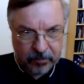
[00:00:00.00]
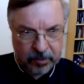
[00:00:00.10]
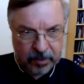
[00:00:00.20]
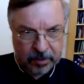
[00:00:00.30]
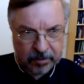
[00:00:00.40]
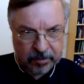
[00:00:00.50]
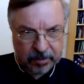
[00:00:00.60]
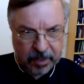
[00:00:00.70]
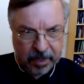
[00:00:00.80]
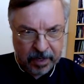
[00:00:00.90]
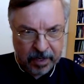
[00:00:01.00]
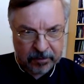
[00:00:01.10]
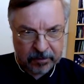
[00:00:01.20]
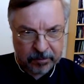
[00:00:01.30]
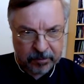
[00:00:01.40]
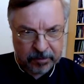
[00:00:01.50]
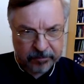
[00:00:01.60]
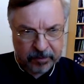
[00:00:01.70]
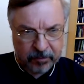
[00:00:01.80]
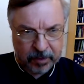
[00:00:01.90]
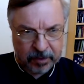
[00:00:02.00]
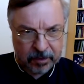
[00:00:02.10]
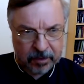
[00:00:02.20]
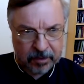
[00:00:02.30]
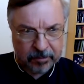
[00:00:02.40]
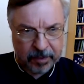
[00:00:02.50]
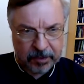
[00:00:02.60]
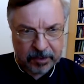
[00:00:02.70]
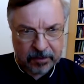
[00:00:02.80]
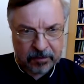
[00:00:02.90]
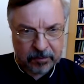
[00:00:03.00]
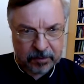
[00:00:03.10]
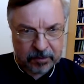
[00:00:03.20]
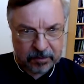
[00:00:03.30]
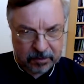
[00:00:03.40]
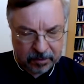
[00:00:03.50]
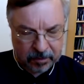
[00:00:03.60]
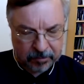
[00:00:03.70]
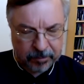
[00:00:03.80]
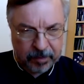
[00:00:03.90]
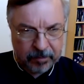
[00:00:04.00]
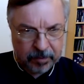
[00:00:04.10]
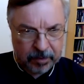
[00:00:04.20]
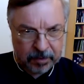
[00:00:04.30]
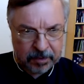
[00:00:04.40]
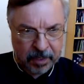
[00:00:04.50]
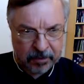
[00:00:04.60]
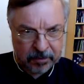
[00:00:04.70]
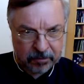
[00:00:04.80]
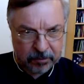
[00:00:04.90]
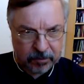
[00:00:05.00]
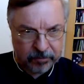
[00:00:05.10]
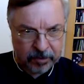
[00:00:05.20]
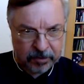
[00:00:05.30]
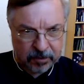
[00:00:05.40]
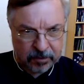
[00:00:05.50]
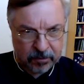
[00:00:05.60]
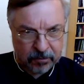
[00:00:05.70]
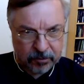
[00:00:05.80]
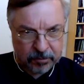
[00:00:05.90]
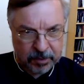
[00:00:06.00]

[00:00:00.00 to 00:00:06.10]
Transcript: We dialyzed 71 patients with peritoneal dialysis with conventional solution.